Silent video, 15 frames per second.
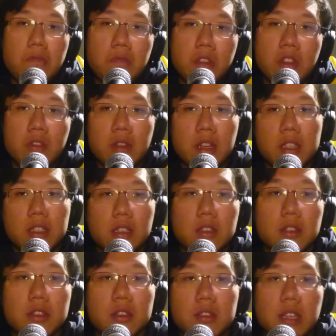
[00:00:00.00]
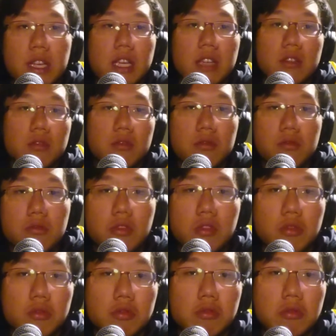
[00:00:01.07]
distressing because they
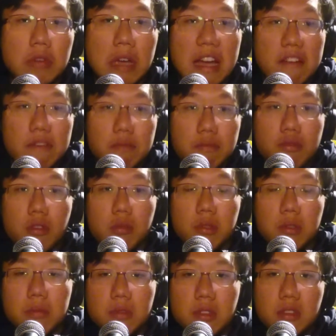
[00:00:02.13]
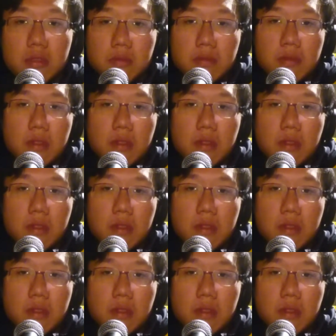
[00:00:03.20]
do have problems.